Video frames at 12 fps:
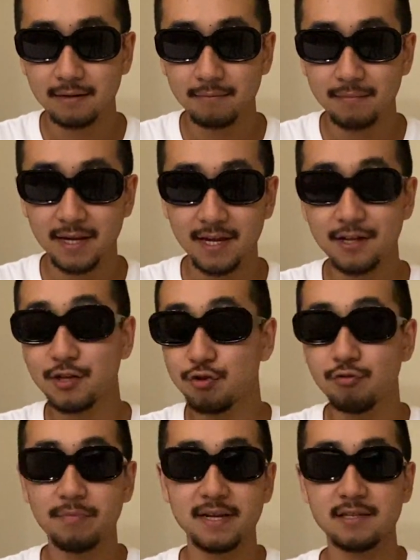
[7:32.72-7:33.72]
man,
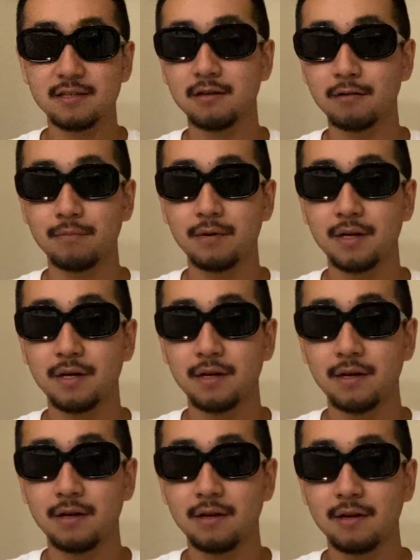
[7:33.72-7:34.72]
you mess up
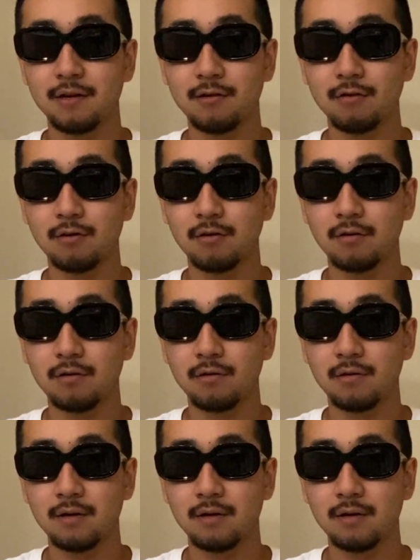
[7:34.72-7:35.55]
your